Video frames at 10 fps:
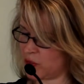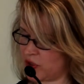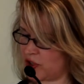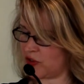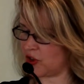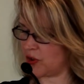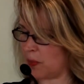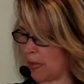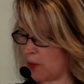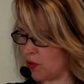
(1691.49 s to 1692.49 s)
point.
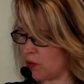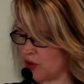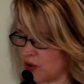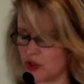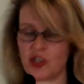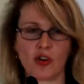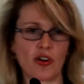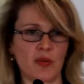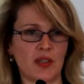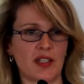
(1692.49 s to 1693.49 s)
We want
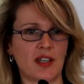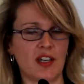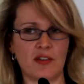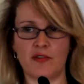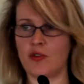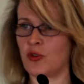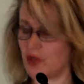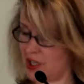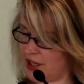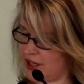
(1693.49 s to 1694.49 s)
autonomous and
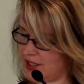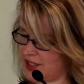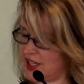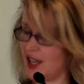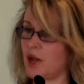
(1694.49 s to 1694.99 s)
informed clients.